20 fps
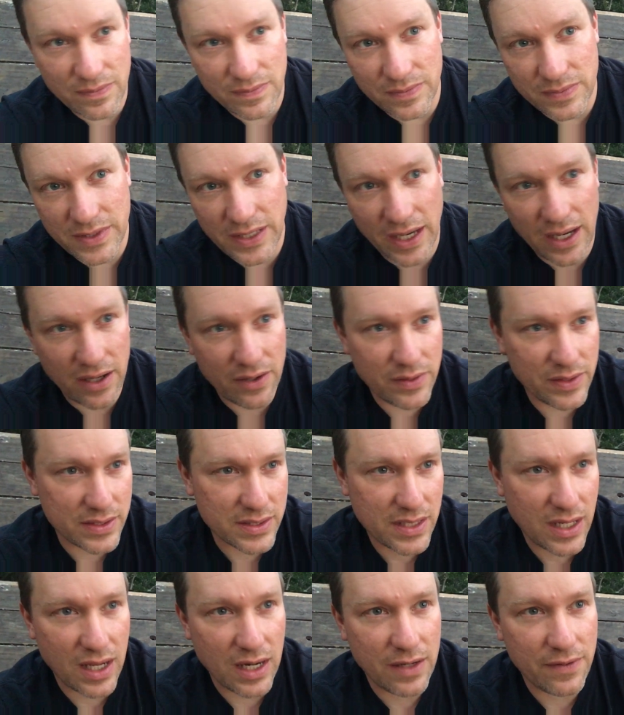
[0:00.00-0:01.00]
town that's
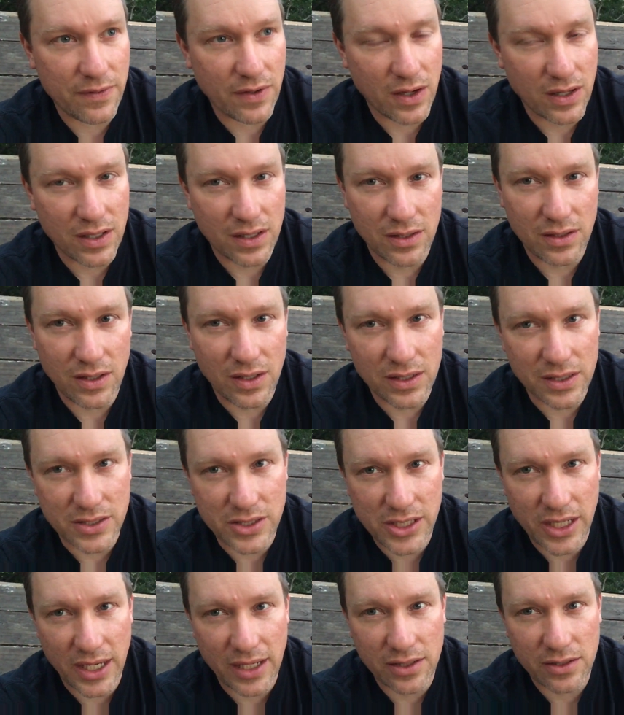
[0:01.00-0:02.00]
kind of along a
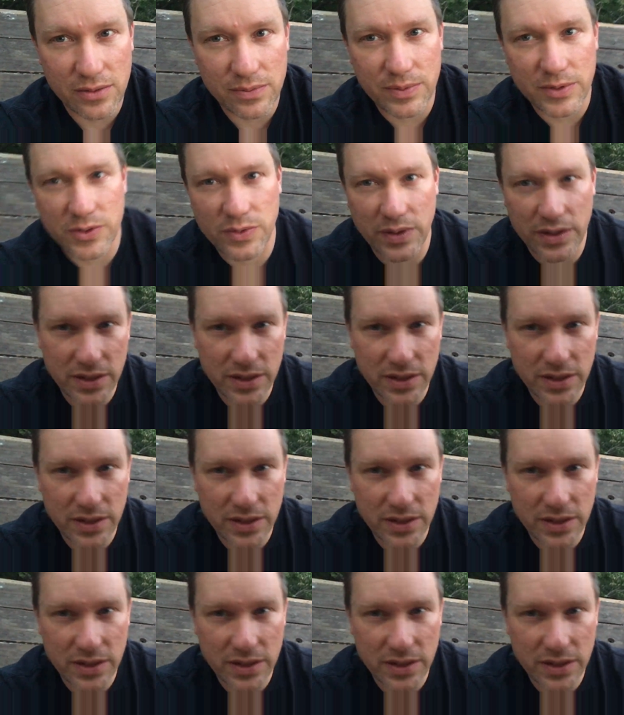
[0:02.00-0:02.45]
channel between